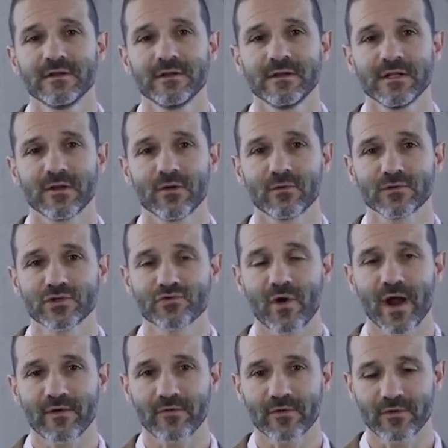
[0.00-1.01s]
needle
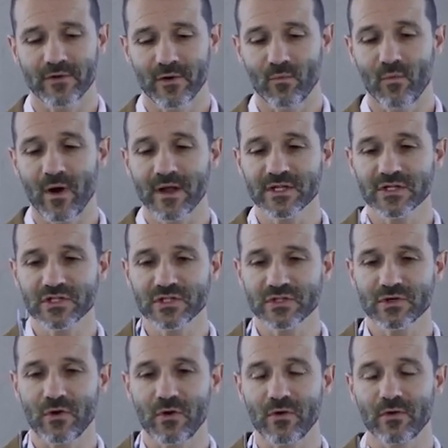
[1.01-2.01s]
driver. And why is
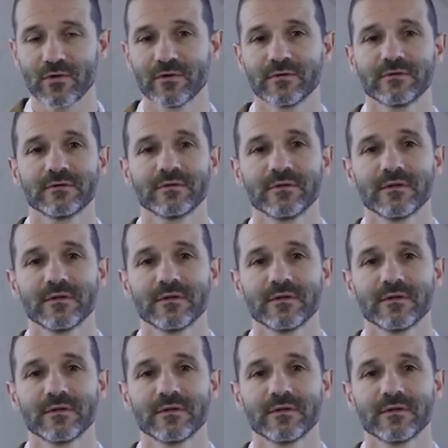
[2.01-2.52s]
so